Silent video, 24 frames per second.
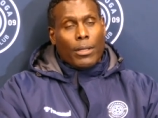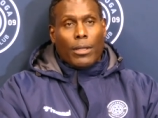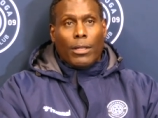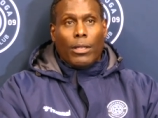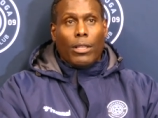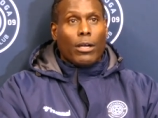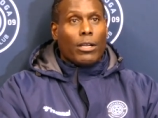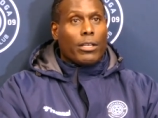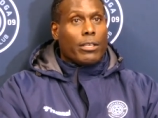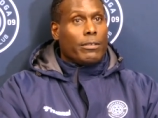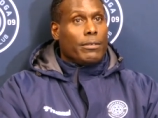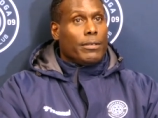
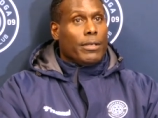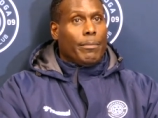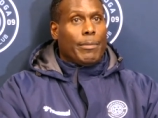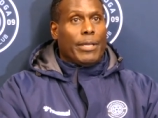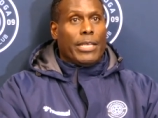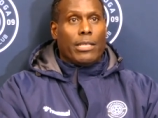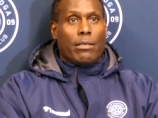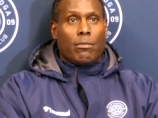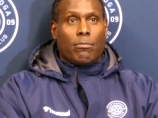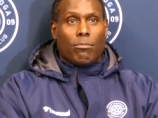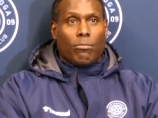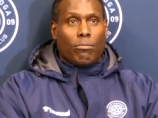Look, I
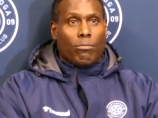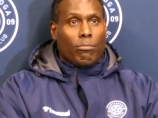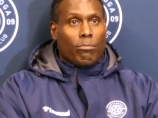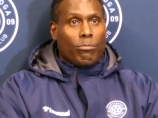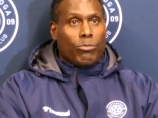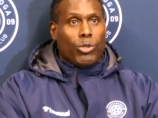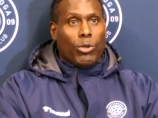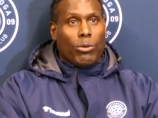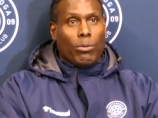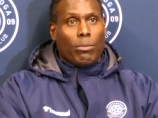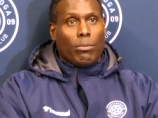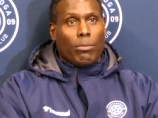mean,
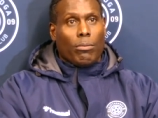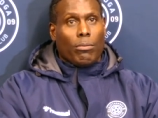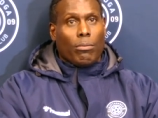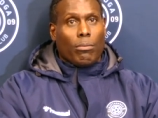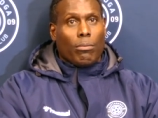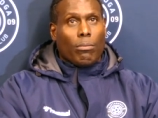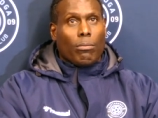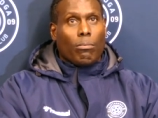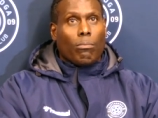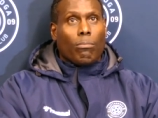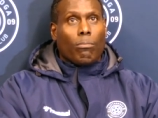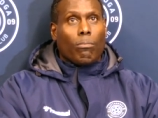
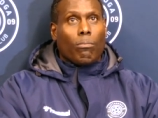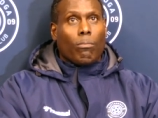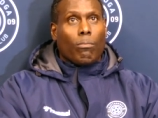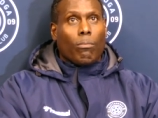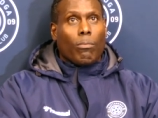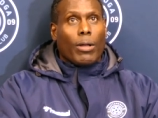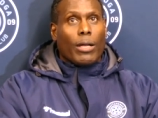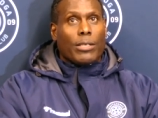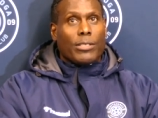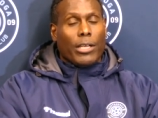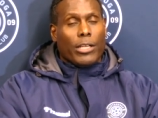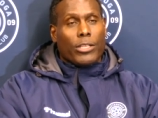
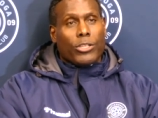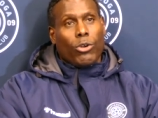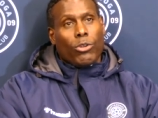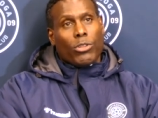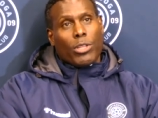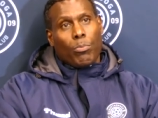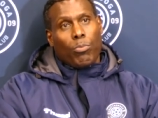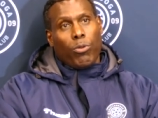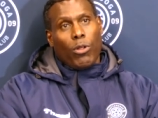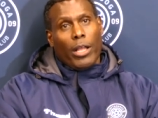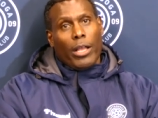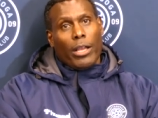as I told
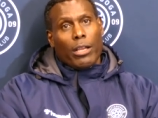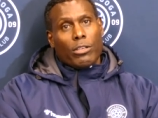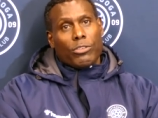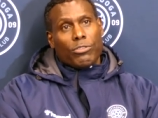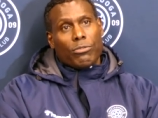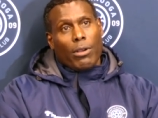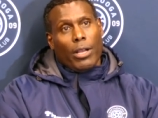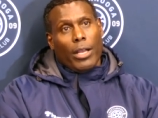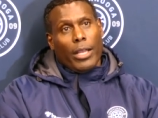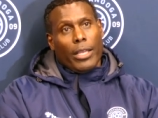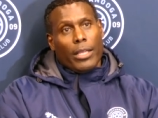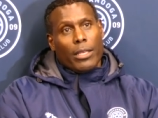the players,
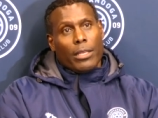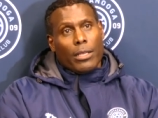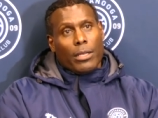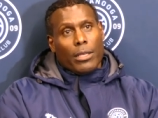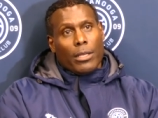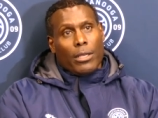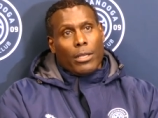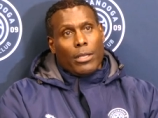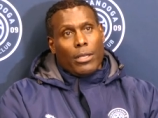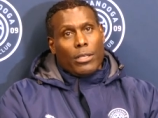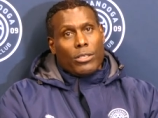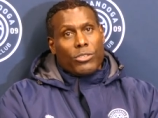right,
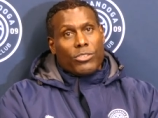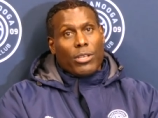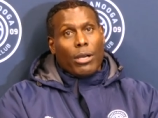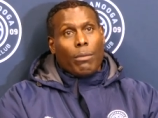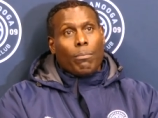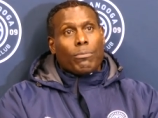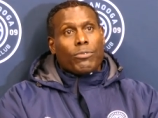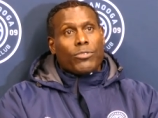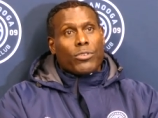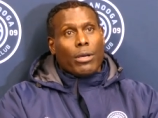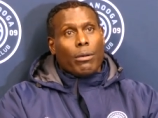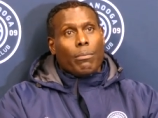some